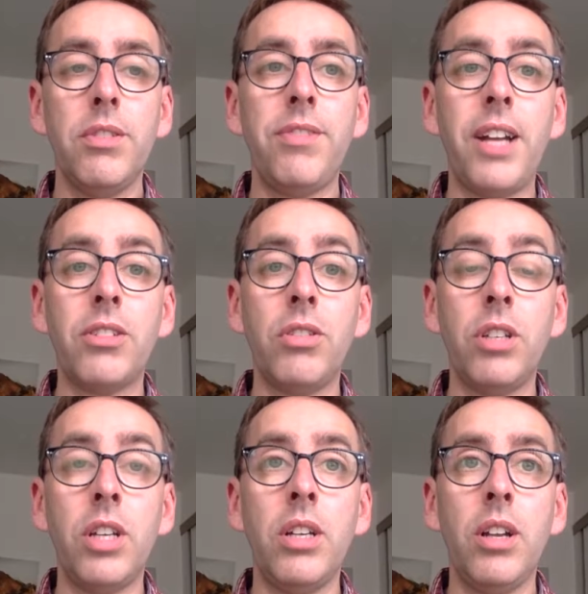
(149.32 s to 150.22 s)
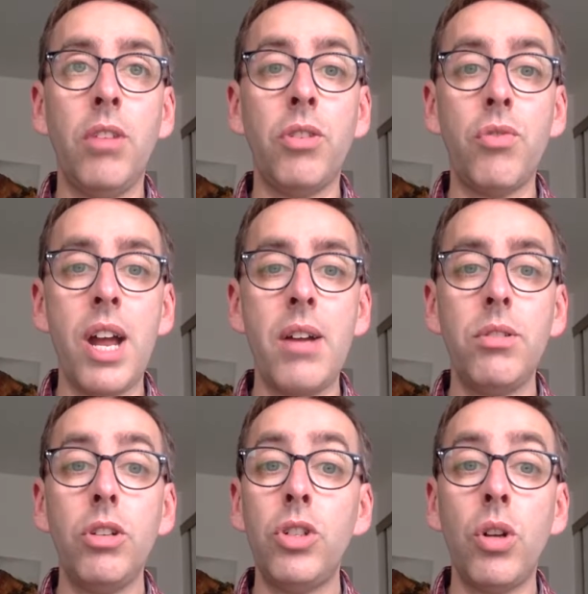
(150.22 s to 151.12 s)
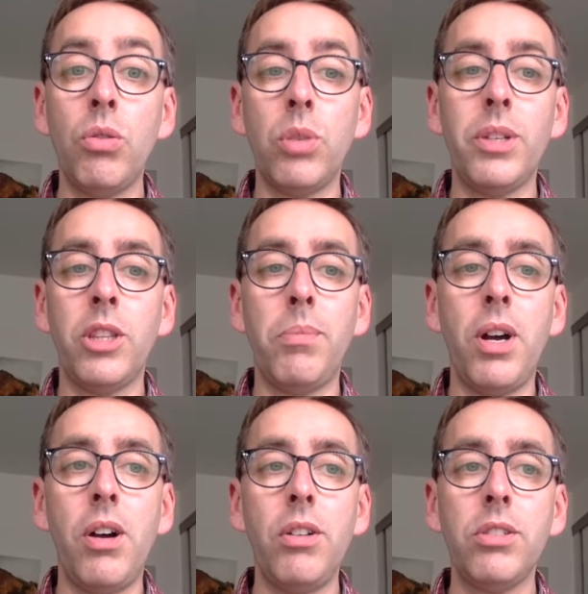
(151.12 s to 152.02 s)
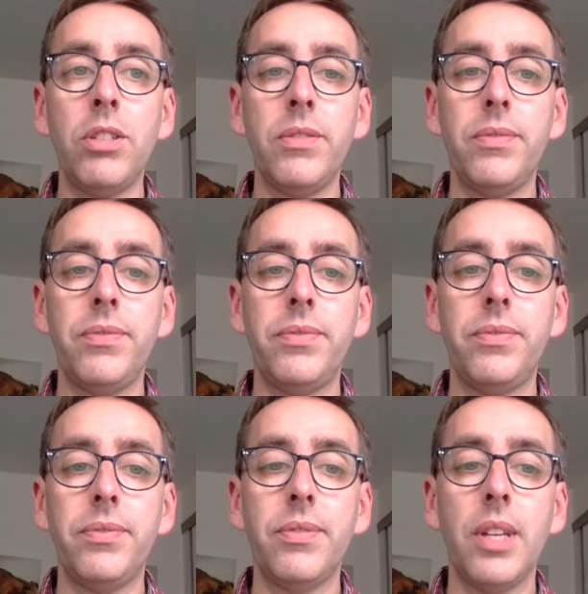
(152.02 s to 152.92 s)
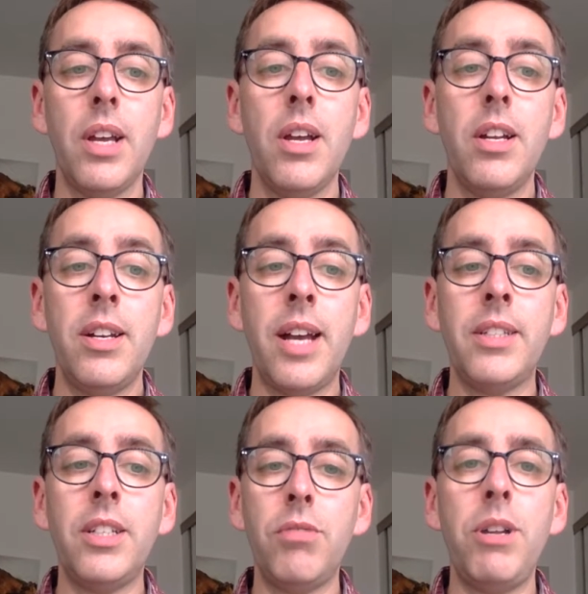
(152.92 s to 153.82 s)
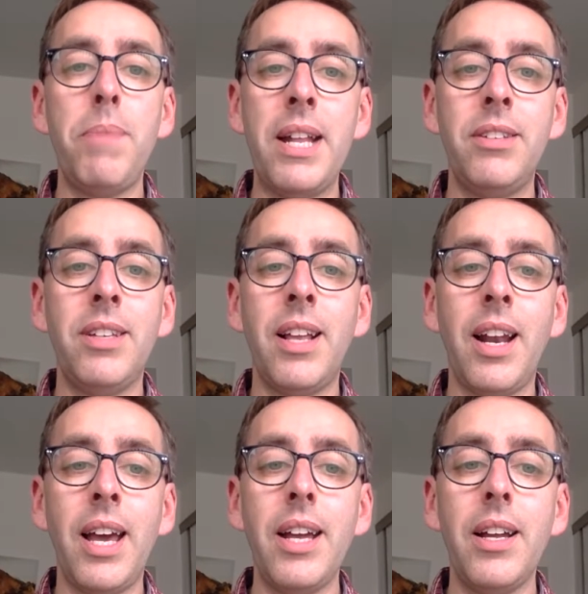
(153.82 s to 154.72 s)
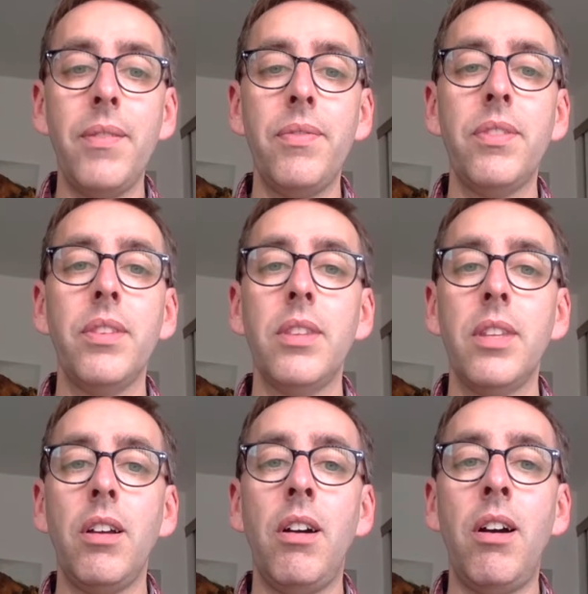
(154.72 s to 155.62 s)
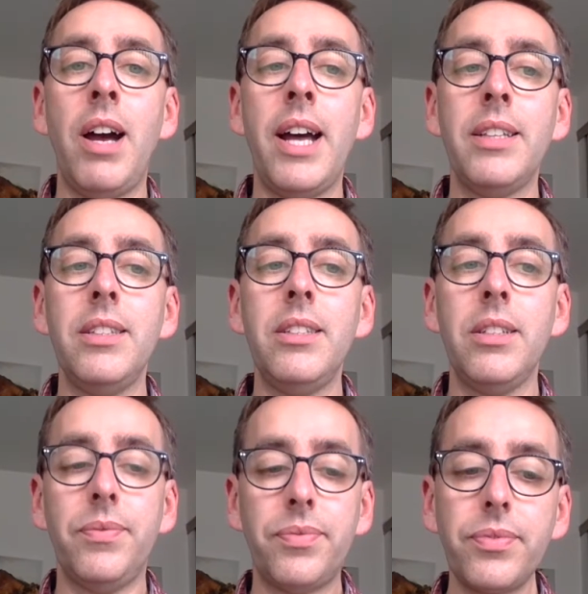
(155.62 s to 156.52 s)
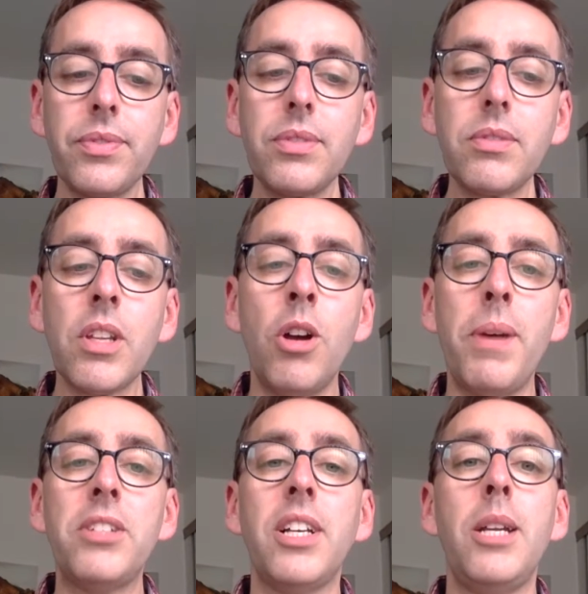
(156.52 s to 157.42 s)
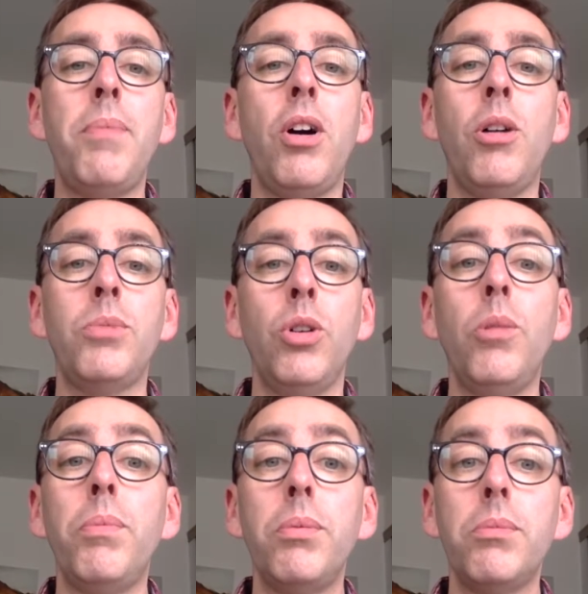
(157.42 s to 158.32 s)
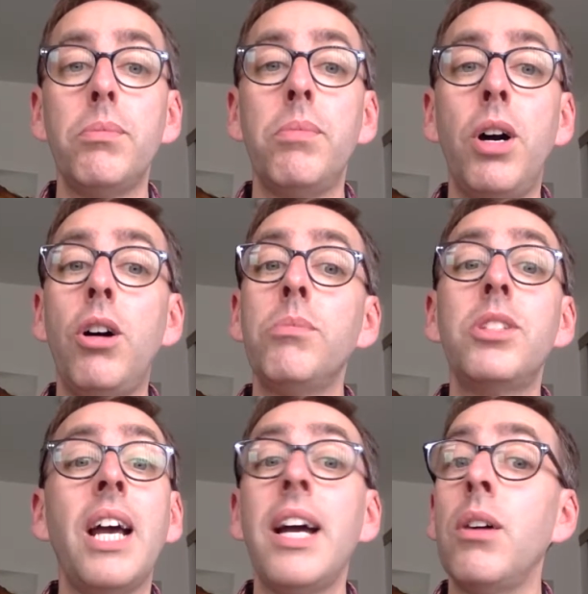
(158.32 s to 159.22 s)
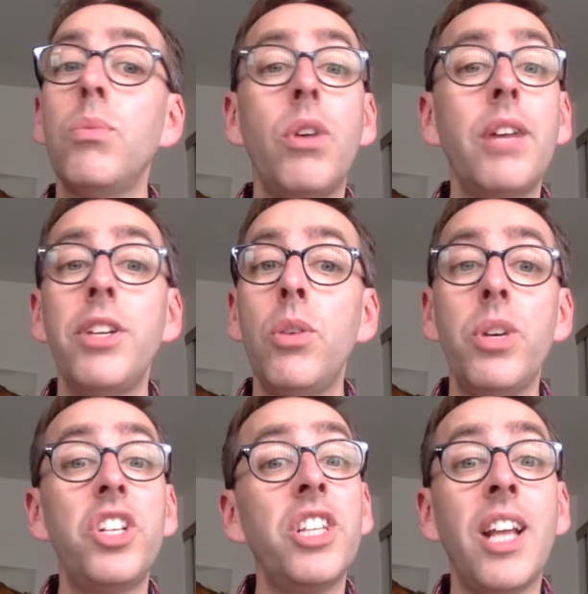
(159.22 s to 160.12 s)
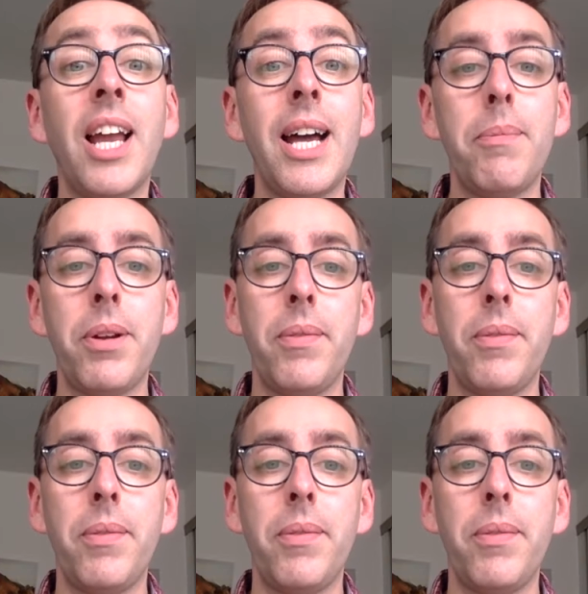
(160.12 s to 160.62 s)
flat on the ground, shoulder width apart, 90-degree bend to the leg. Our hands are basically palms up, palms down, whatever you wish in the lap.